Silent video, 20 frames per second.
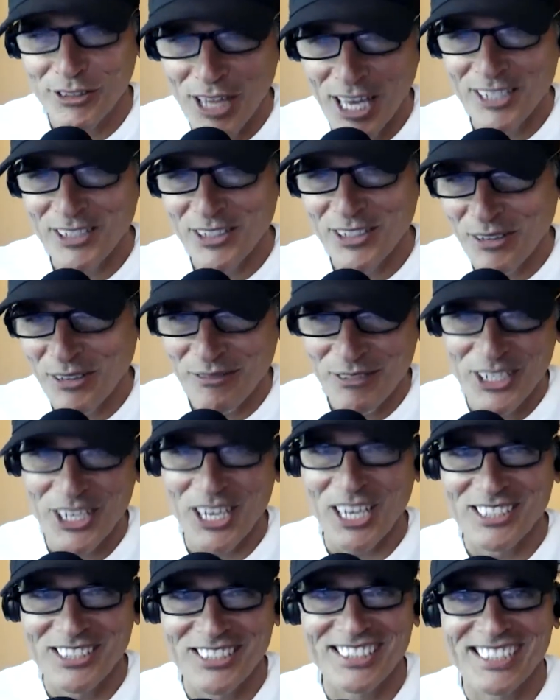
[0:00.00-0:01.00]
that you
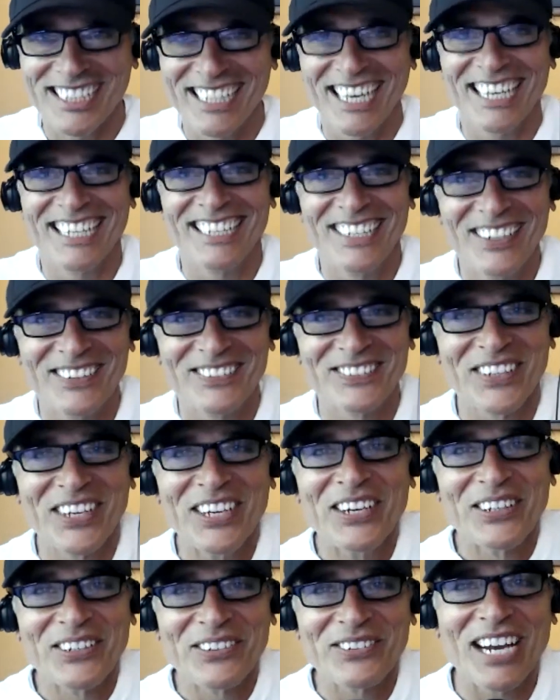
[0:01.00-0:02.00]
just kind of
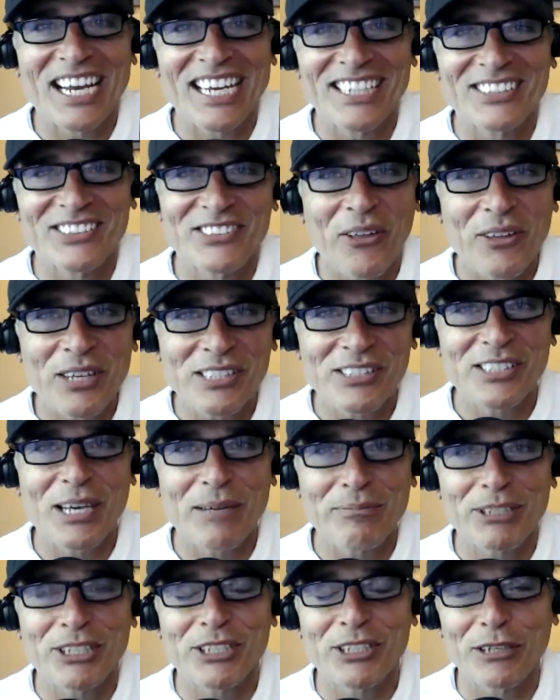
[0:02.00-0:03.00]
raised. The
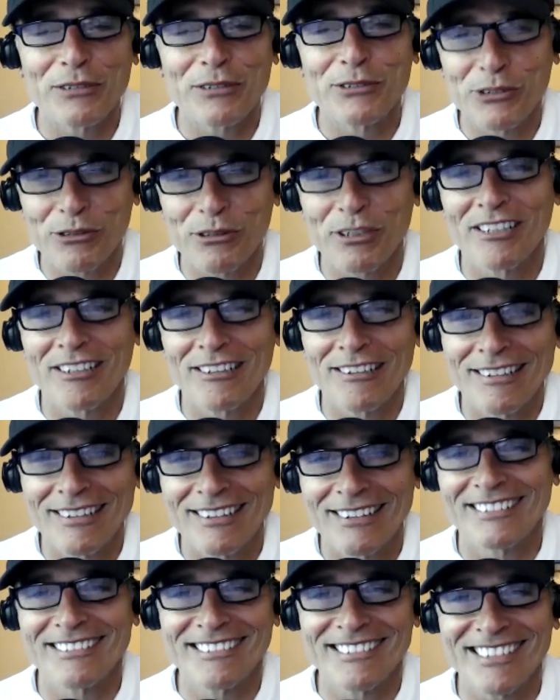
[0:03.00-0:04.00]
skeptical drill
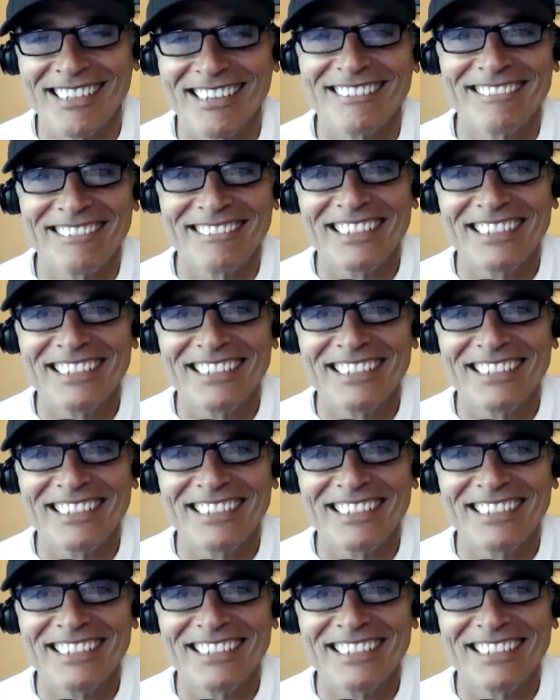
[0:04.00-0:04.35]
here, so